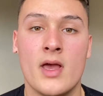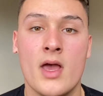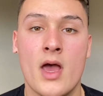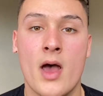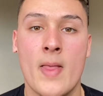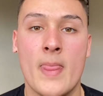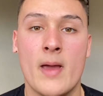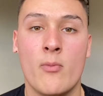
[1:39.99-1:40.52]

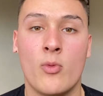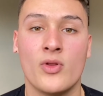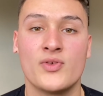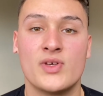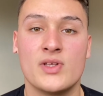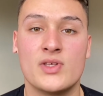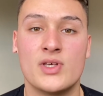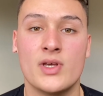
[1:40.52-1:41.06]
and then
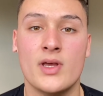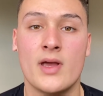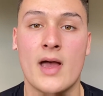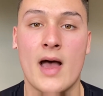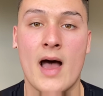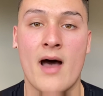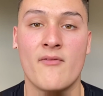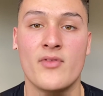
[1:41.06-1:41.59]
wanting to
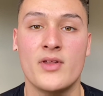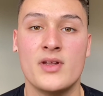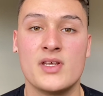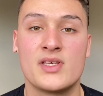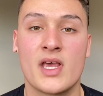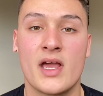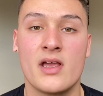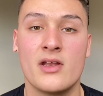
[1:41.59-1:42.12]
have the
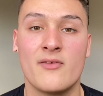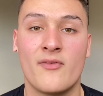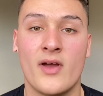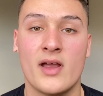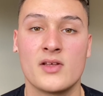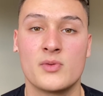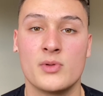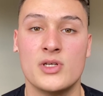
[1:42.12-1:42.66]
desired
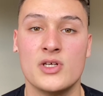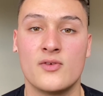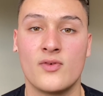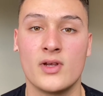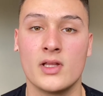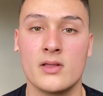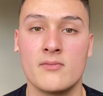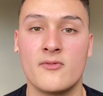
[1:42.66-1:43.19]
effect, which is
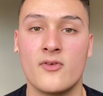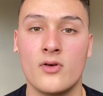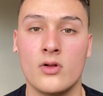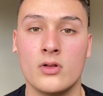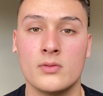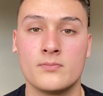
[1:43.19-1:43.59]
feeling full.